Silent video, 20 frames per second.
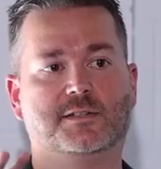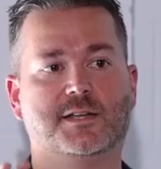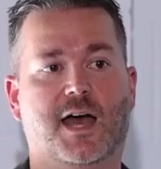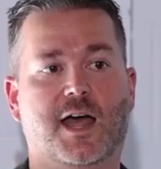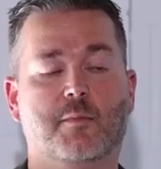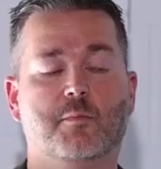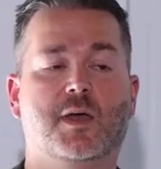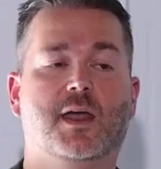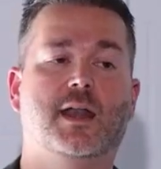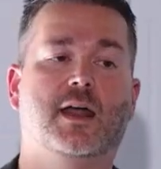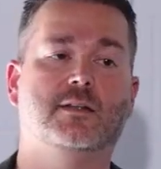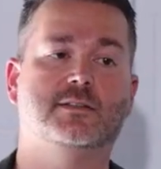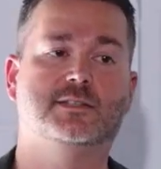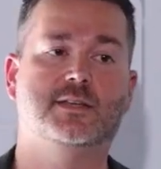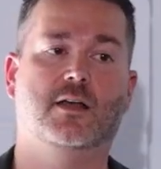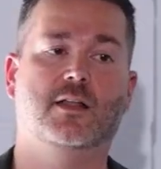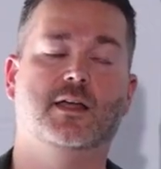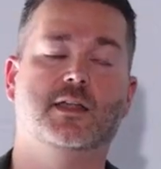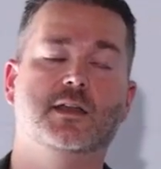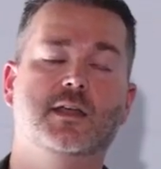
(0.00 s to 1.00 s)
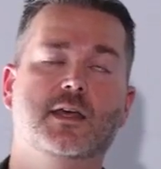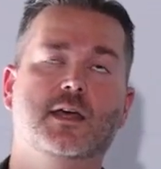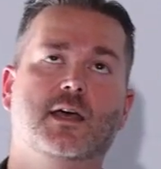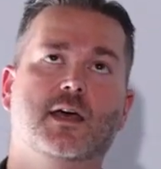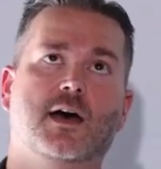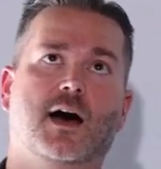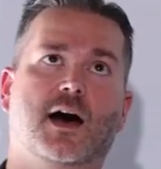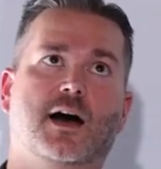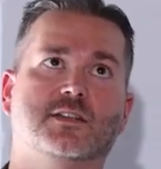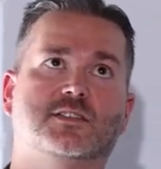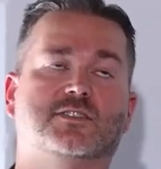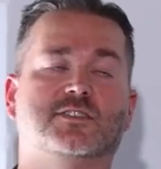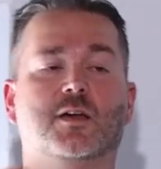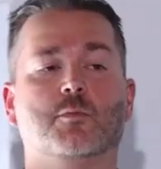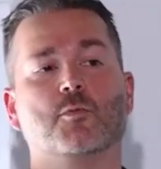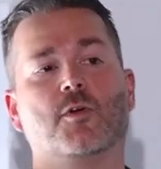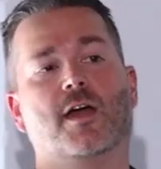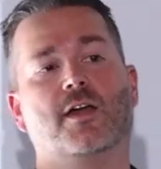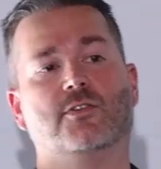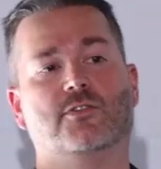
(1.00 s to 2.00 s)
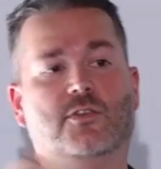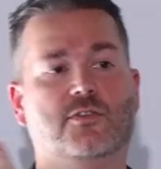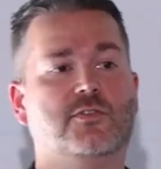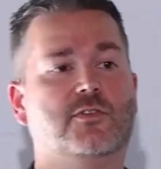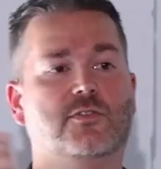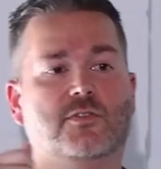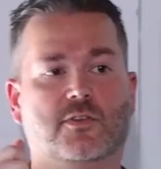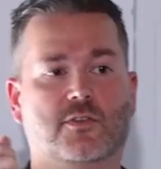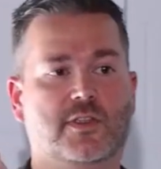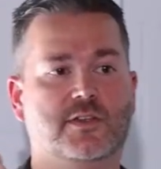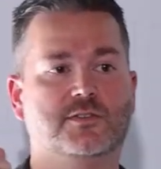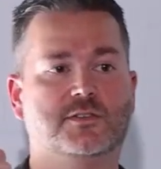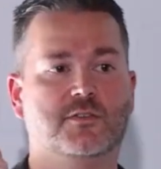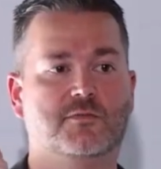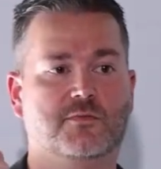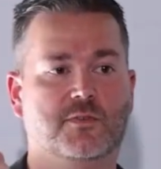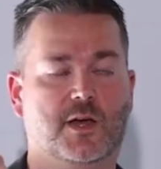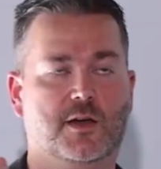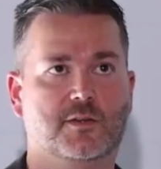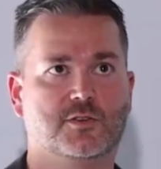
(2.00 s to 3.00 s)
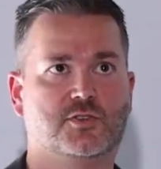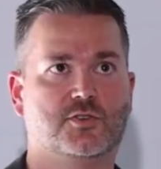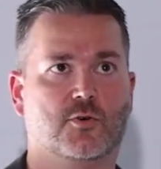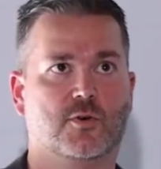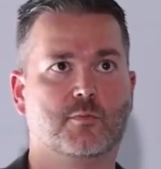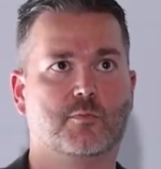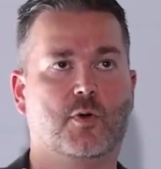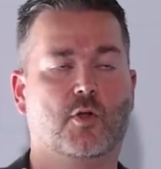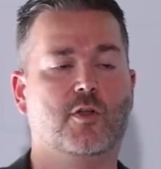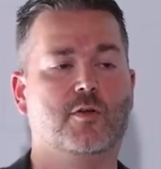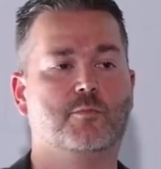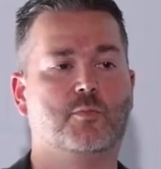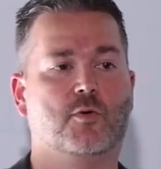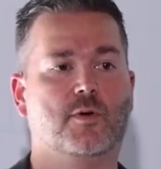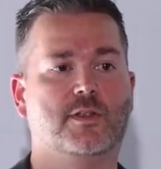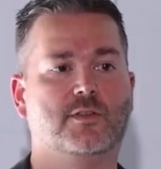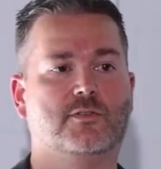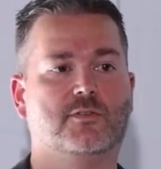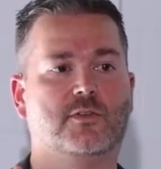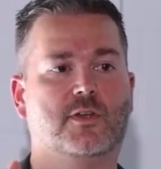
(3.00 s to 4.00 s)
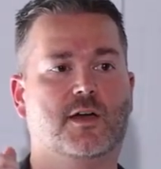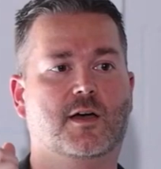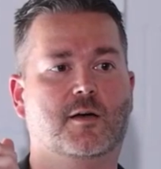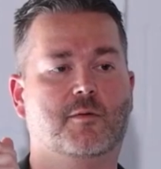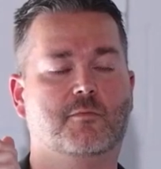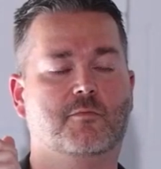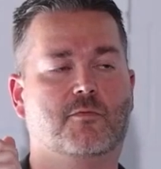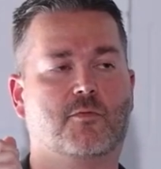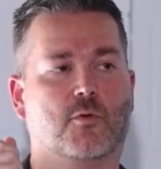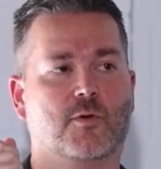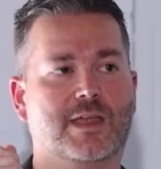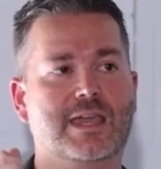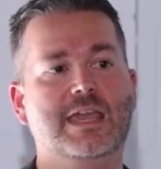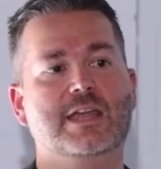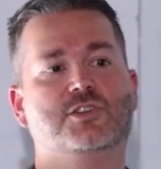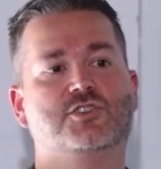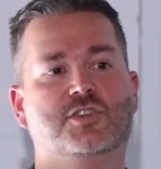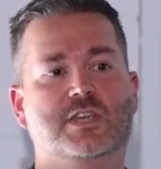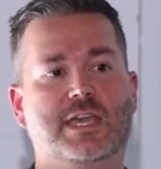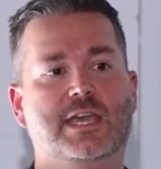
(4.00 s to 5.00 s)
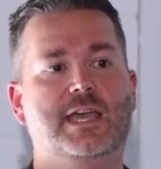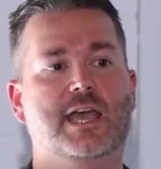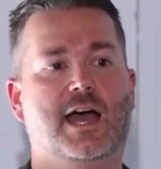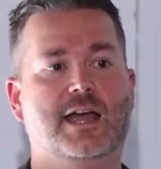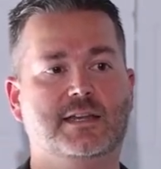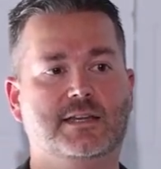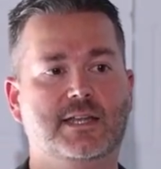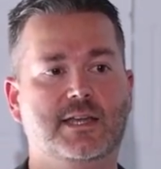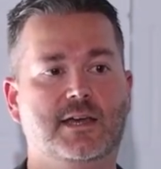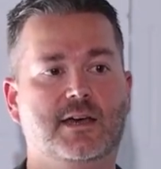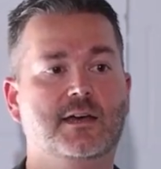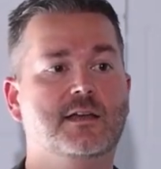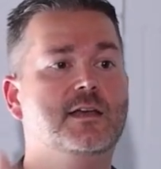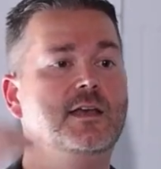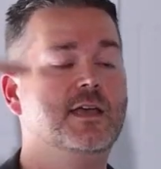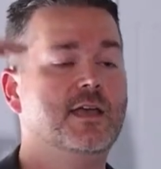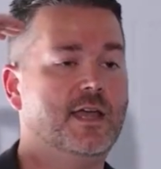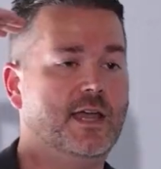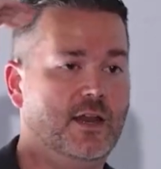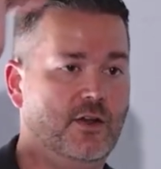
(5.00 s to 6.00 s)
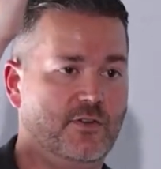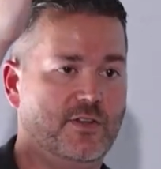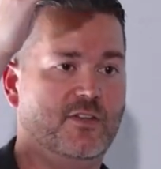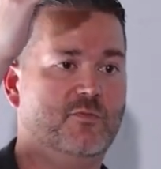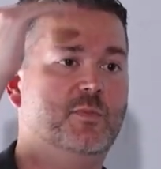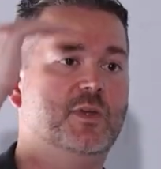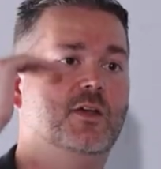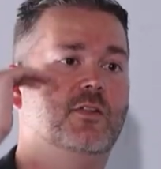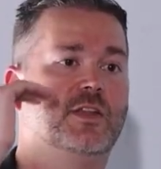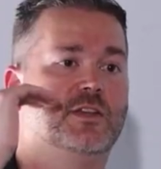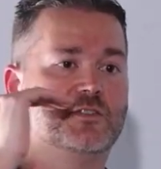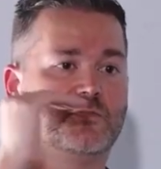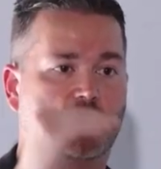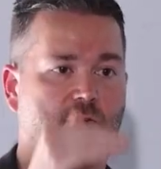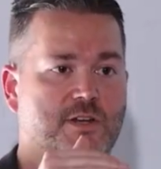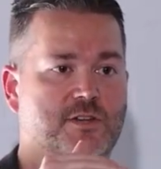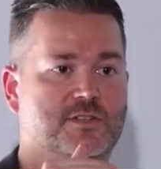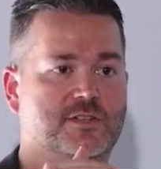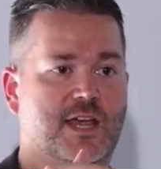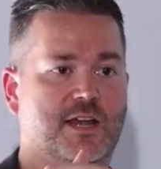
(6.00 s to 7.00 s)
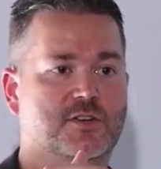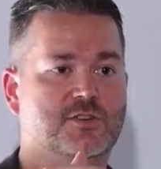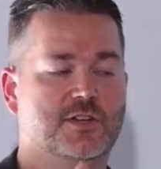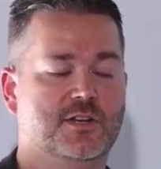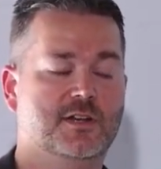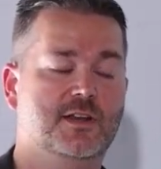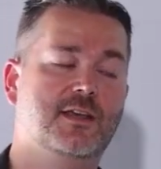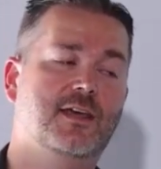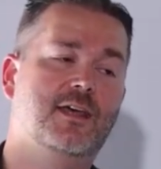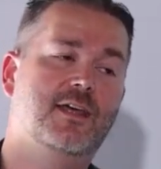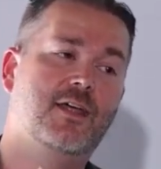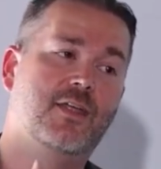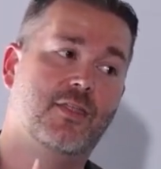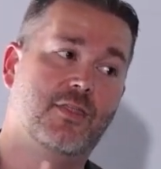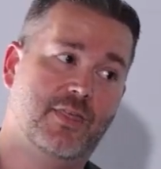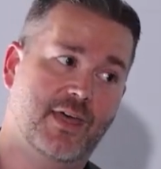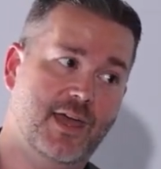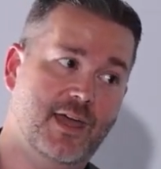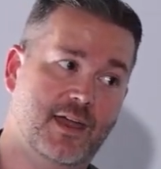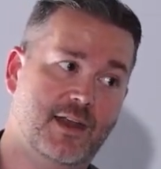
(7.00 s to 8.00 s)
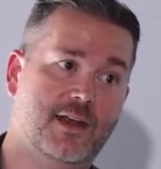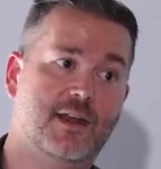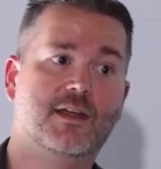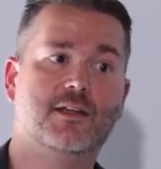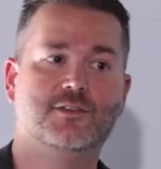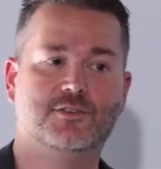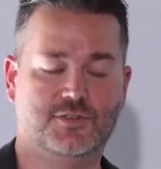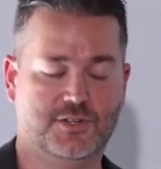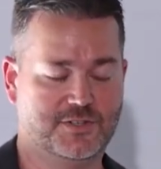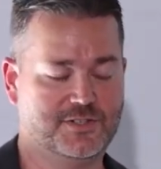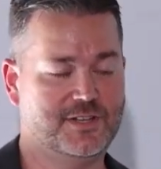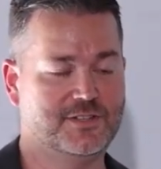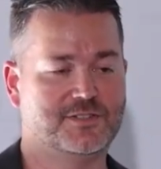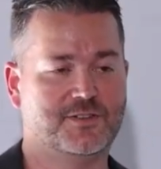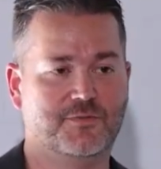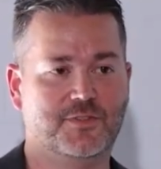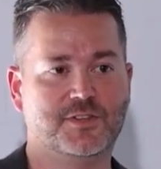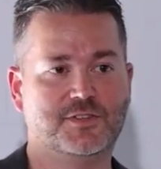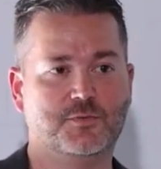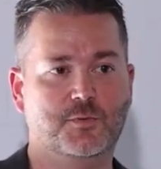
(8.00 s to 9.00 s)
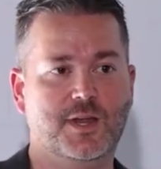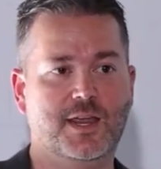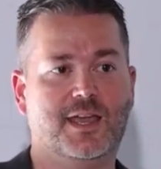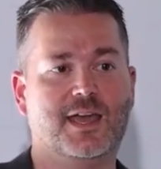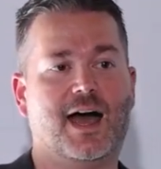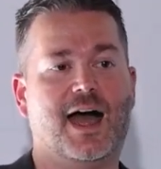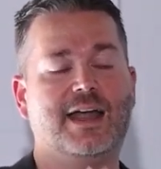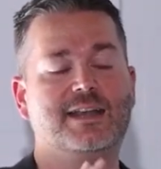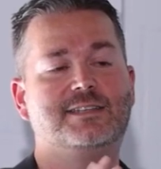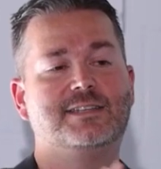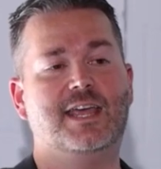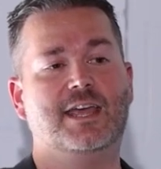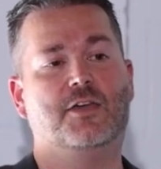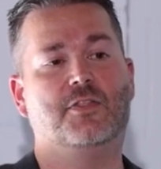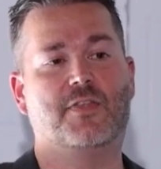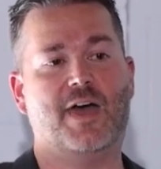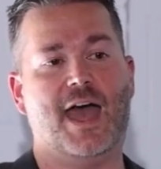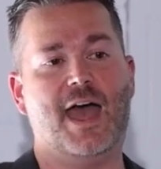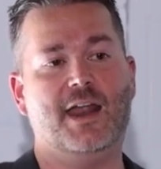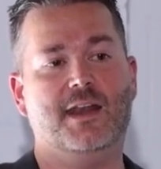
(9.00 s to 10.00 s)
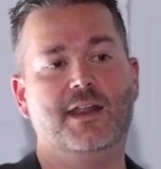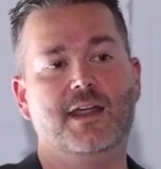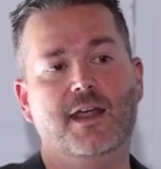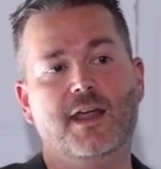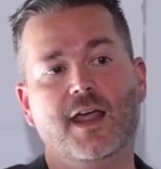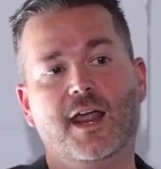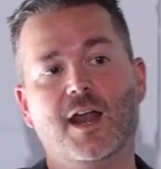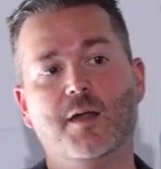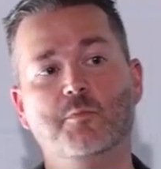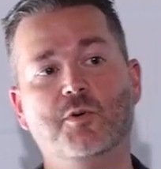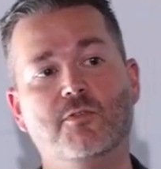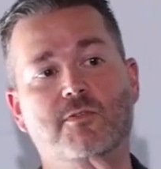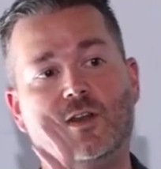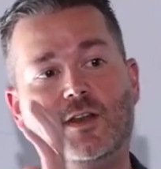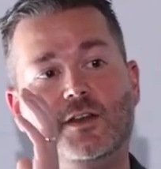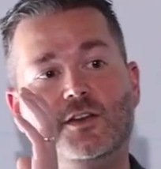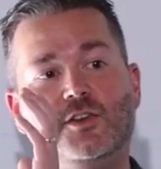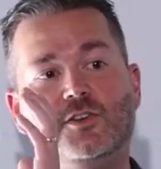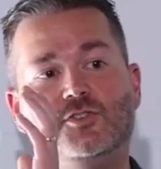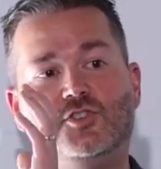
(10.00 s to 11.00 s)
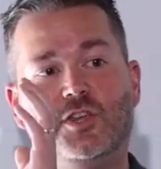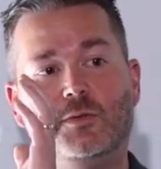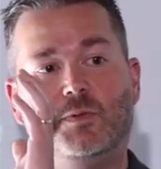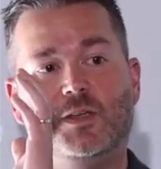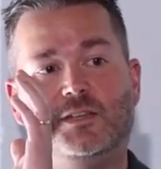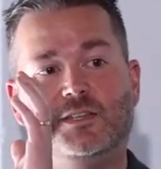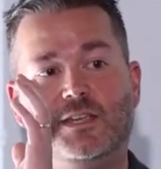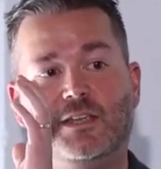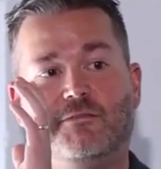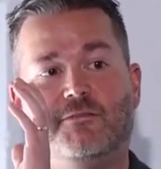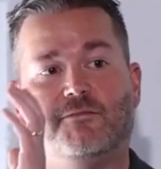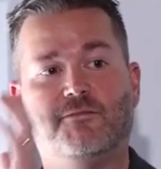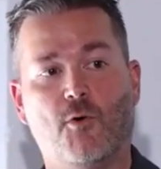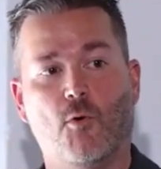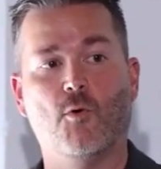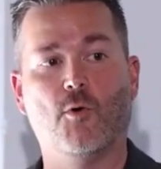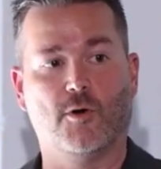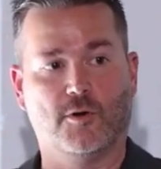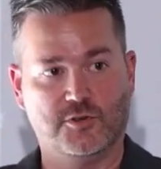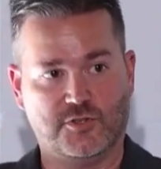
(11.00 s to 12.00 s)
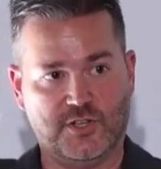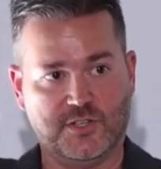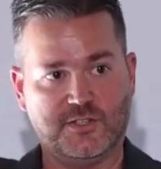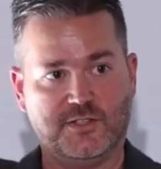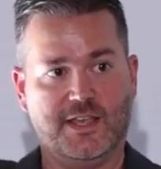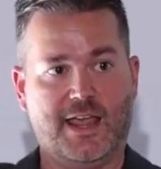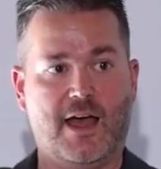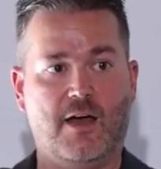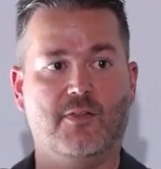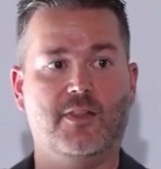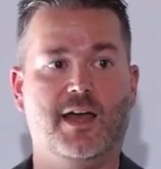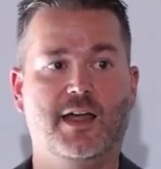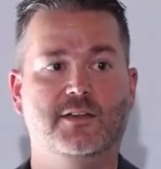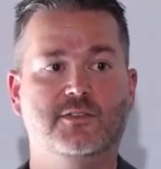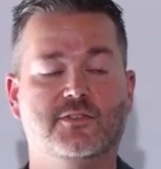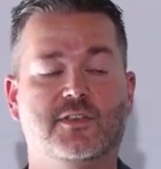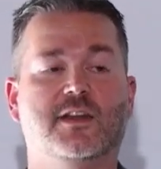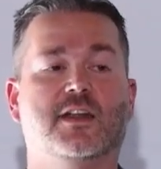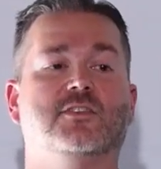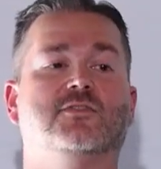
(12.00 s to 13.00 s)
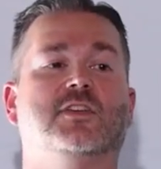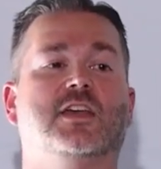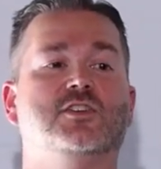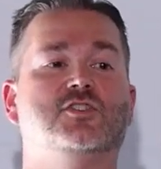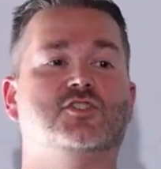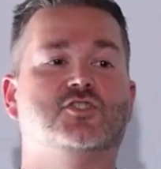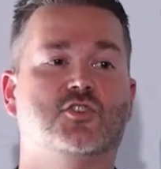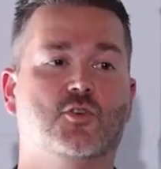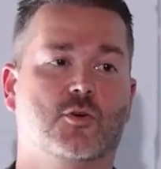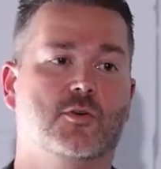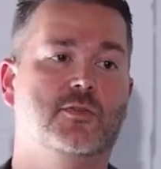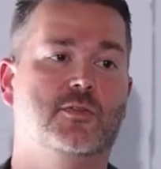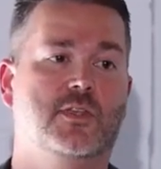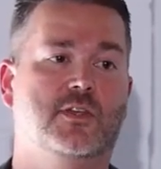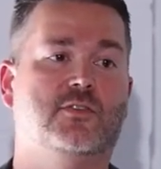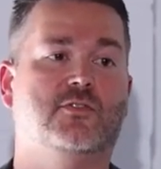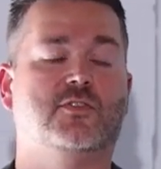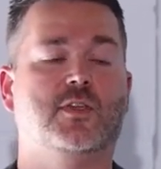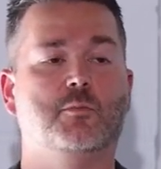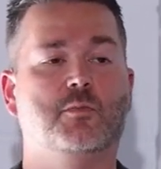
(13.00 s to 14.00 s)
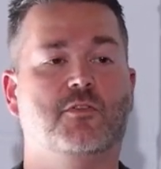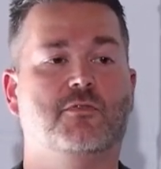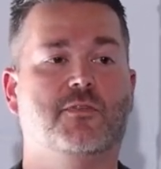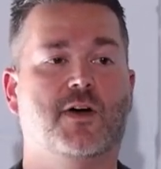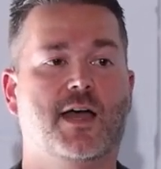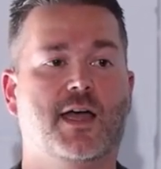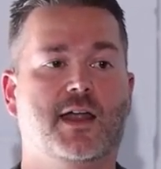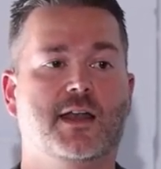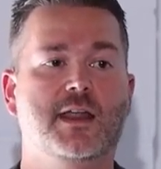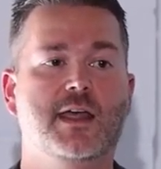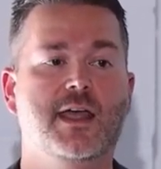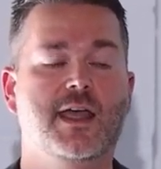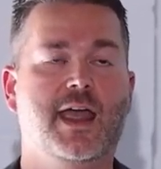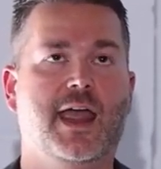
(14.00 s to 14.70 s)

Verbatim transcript: a time, and I'll tell it uh, summarize this as a list of uh, short bullet points um, for each key idea. It'll give me a list for each section. Then, just as of this week, I take that and I move it into GPT-4, just the outlines, and I say shorten this, simplify it,